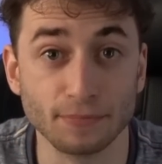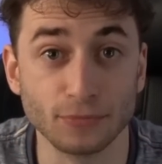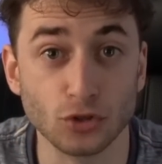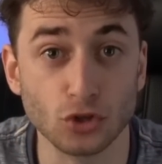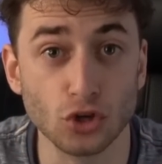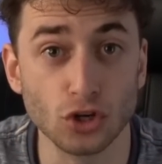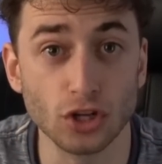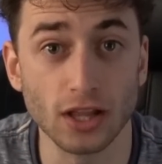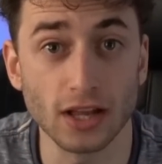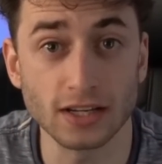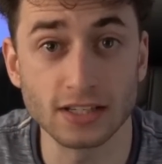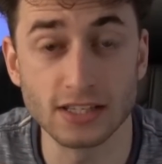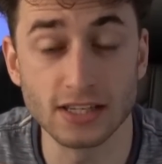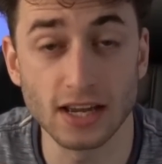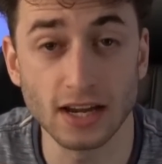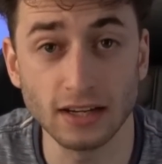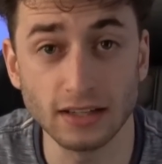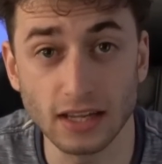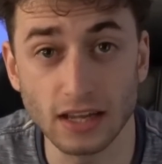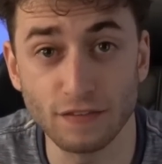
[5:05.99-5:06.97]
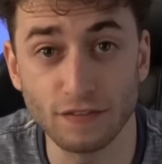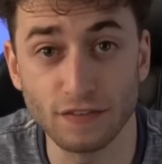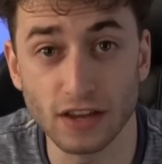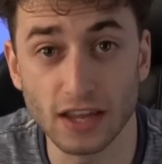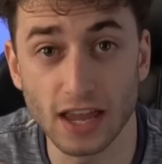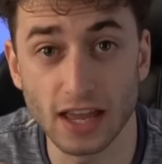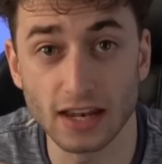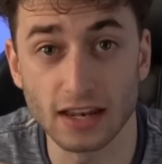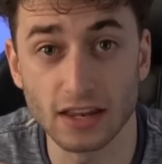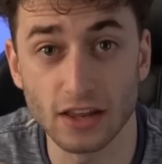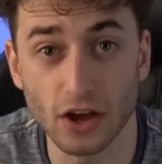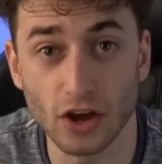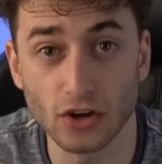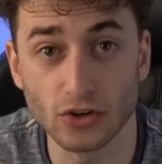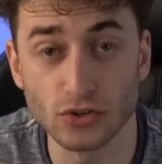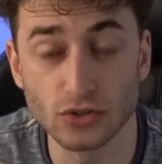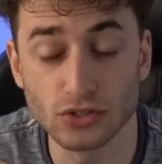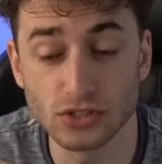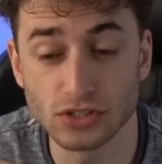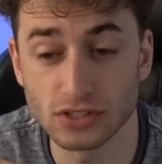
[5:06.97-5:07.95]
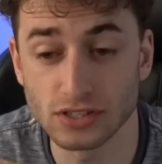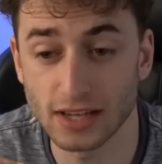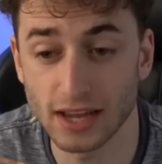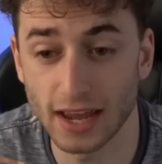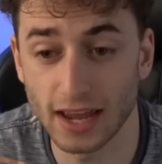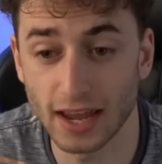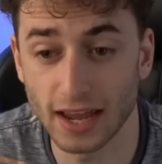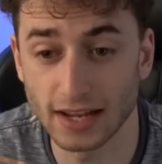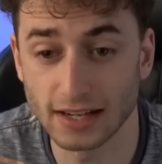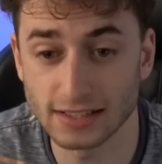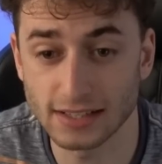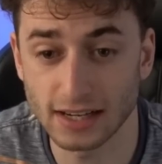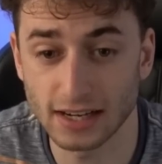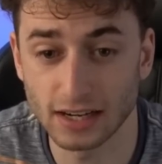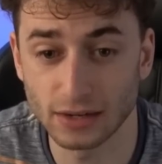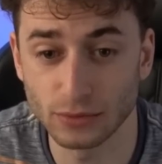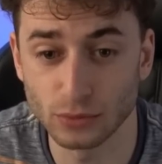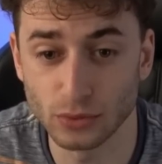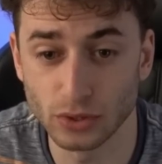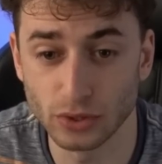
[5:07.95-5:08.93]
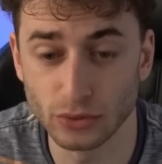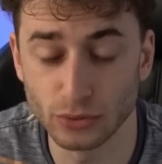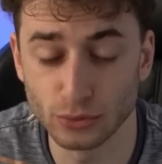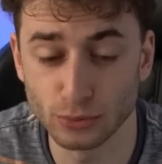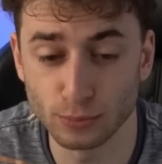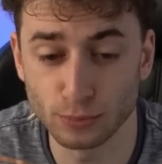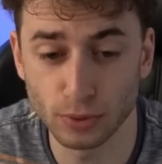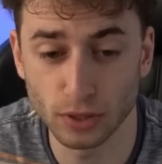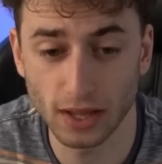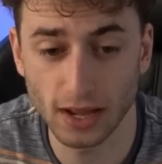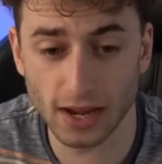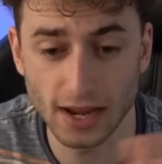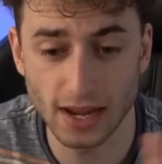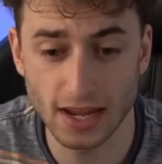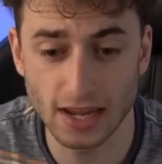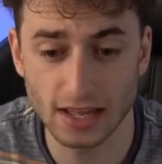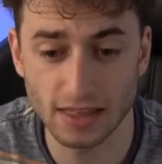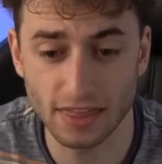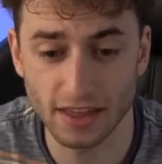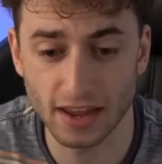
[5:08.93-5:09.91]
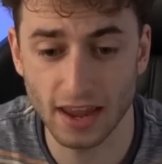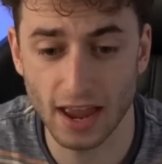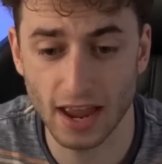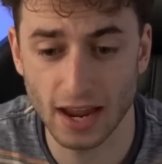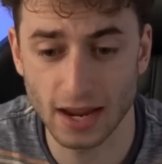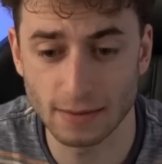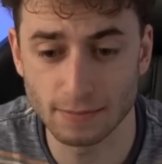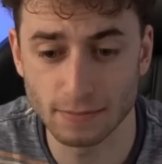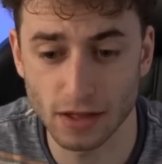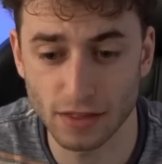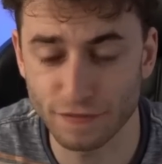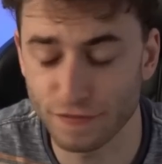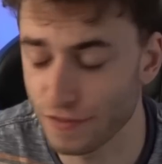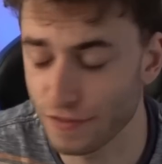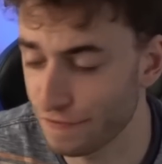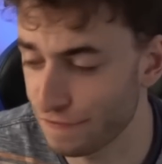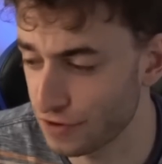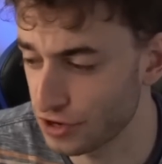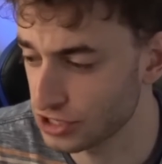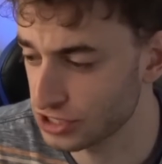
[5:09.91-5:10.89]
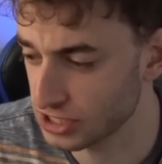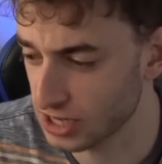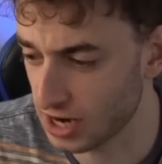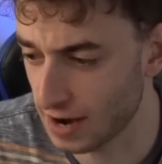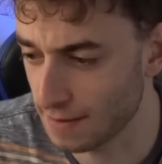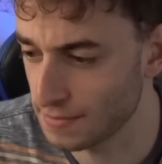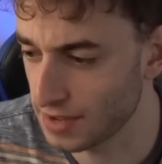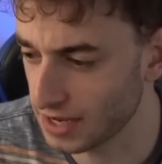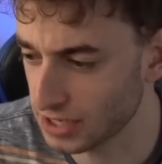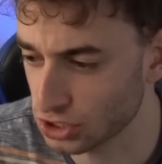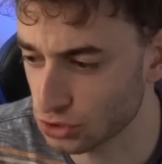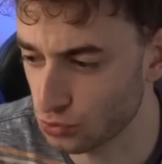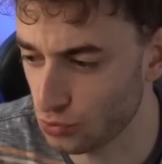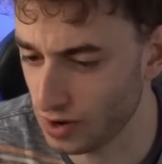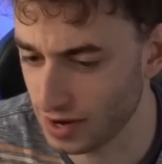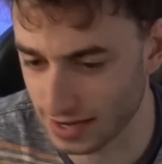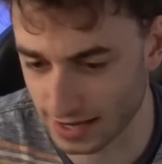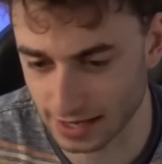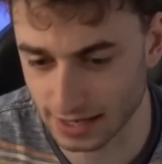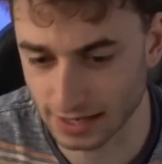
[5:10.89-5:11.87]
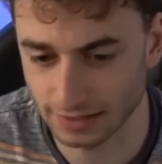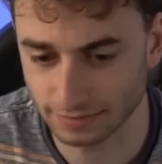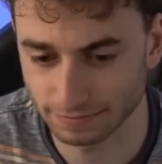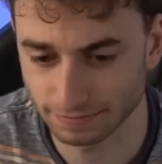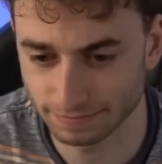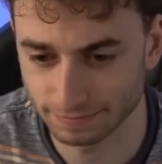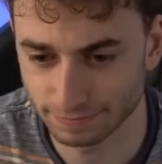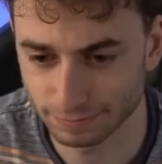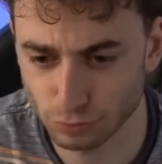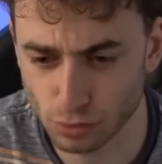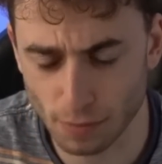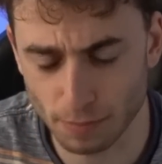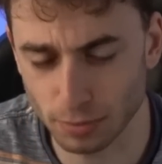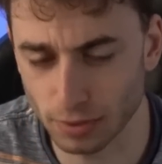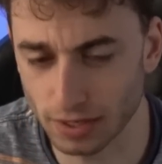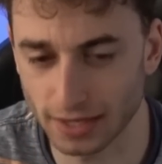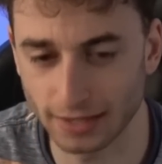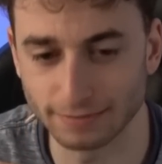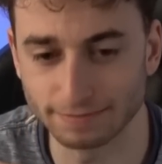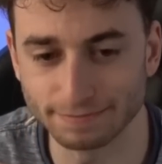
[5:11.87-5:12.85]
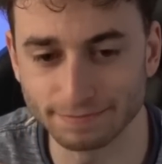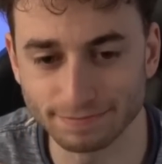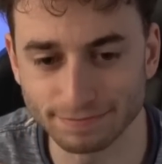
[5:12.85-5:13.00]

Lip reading: good luck to you if you're getting those, and we'll play the game for the first time next week properly.